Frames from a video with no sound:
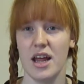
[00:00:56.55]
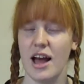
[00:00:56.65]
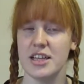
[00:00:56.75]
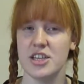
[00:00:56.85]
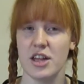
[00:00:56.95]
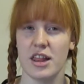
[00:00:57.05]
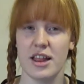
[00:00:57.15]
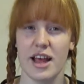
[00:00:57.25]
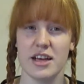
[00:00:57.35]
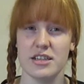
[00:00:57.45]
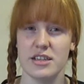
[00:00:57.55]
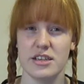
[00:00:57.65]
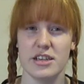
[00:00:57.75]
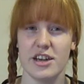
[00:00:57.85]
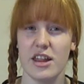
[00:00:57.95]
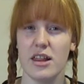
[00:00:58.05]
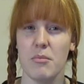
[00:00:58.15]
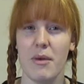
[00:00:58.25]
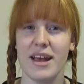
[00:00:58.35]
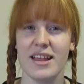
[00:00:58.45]
It just like doesn't
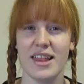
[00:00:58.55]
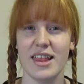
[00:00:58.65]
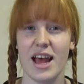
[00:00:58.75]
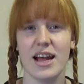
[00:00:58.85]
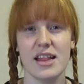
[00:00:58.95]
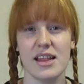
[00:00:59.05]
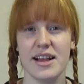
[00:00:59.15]
make sense.